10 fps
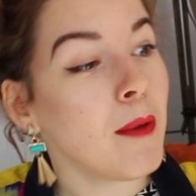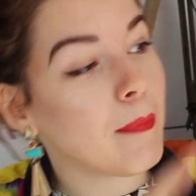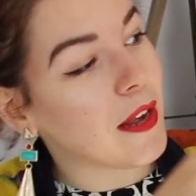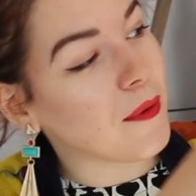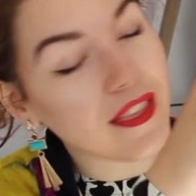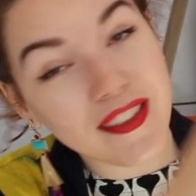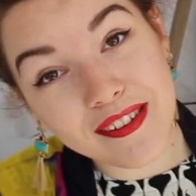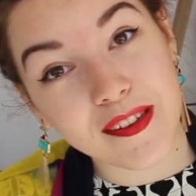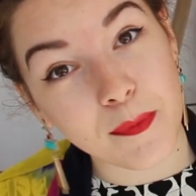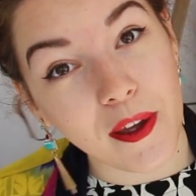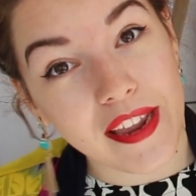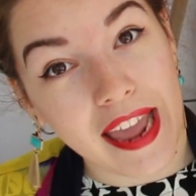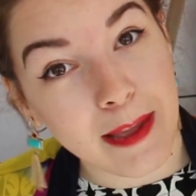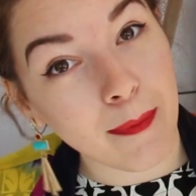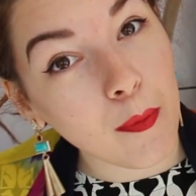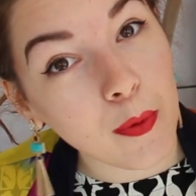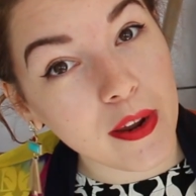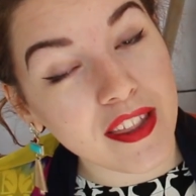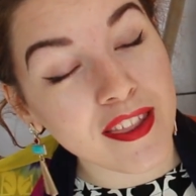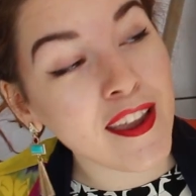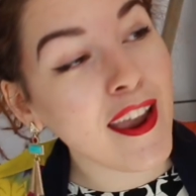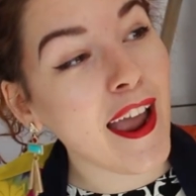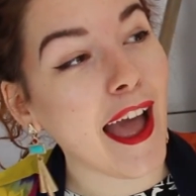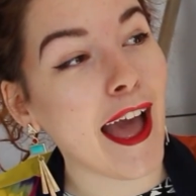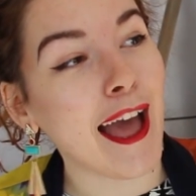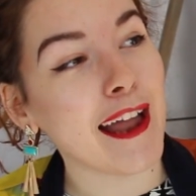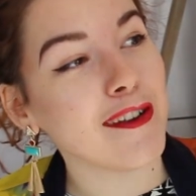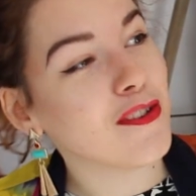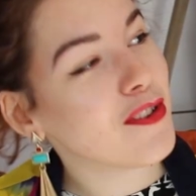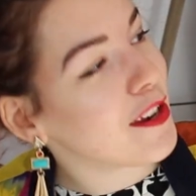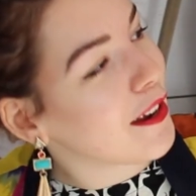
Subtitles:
But anyway, this is what I came up with, and